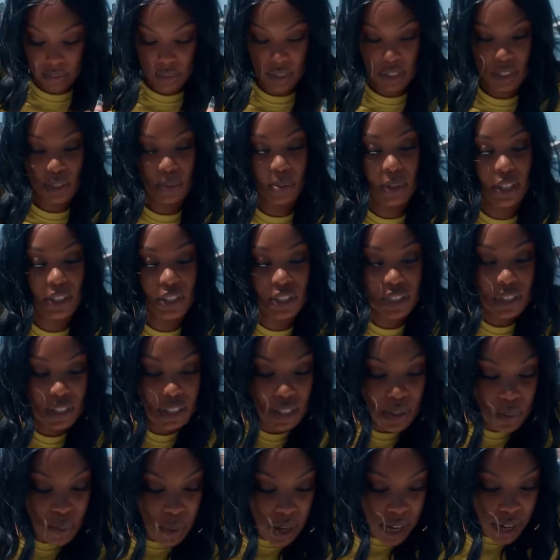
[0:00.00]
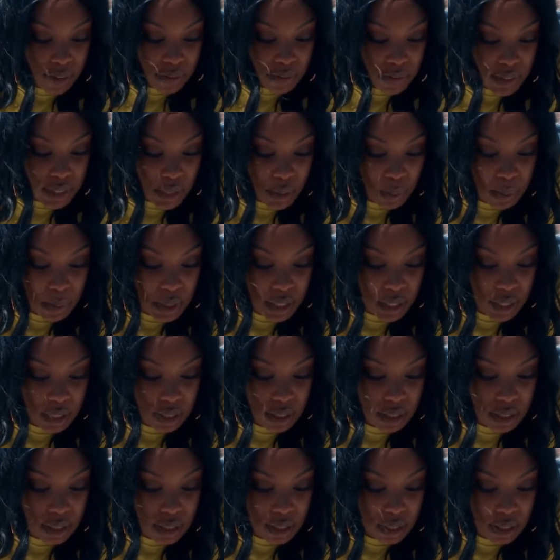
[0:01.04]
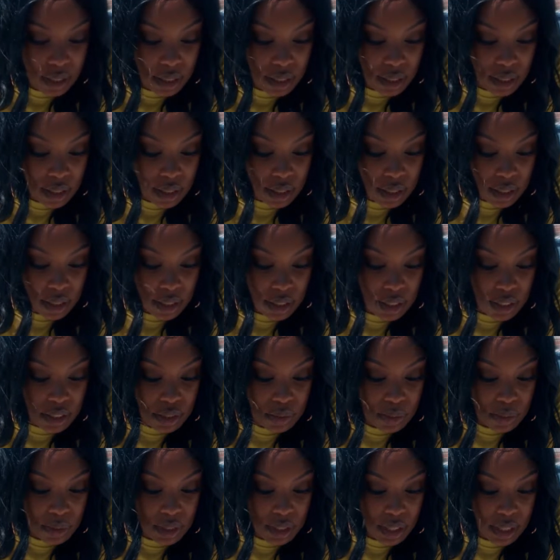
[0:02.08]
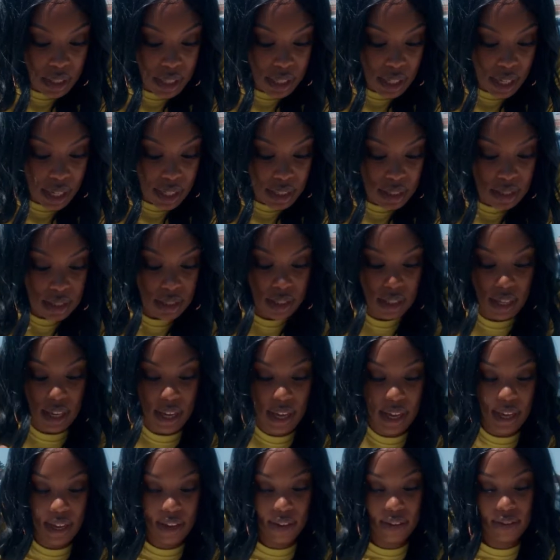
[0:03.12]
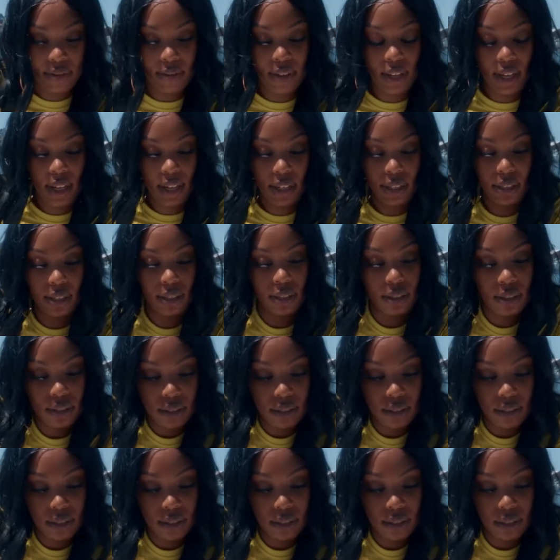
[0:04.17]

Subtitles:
Especially while filming. It's really nice to have like